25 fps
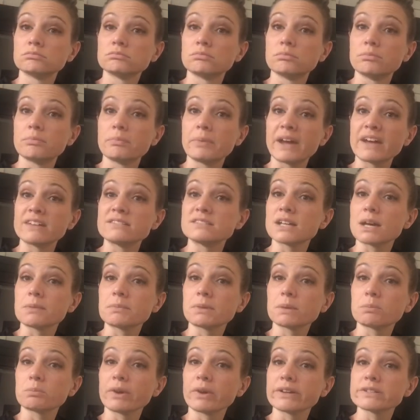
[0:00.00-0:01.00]

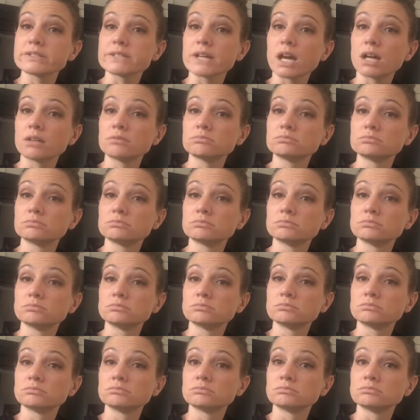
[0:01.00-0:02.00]
Pandemic breaks out.
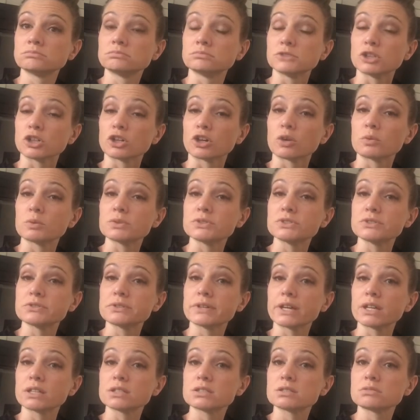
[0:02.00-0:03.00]
You're home with 2
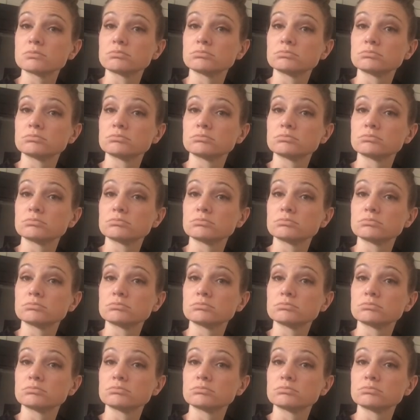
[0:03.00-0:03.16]
kids.